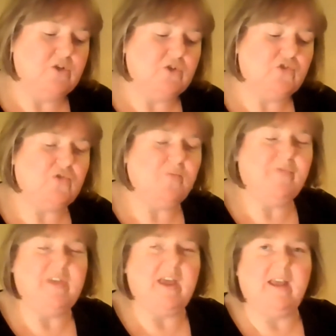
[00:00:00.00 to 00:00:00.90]

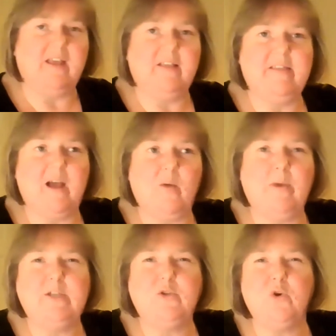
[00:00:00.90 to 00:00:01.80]
something that
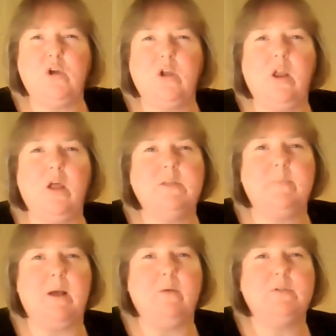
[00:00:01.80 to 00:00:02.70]
we talk a lot
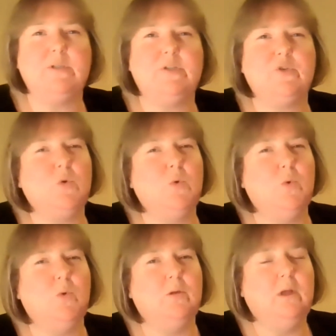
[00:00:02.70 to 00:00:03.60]
about at
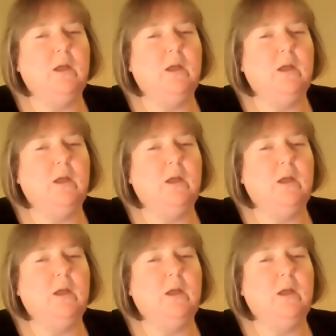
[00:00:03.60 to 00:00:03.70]
school.